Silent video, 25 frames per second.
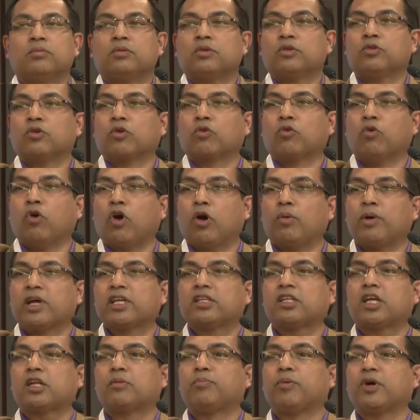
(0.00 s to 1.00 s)
you know, go by
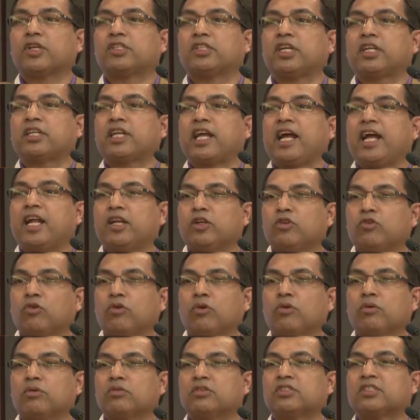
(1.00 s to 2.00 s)
that budget and
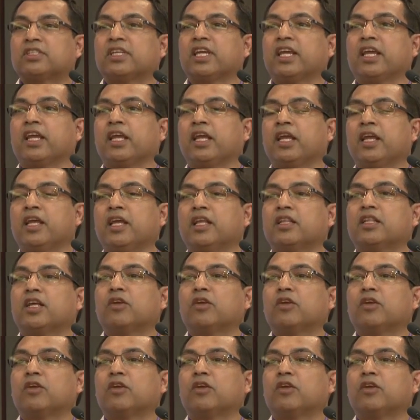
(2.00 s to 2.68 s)
to see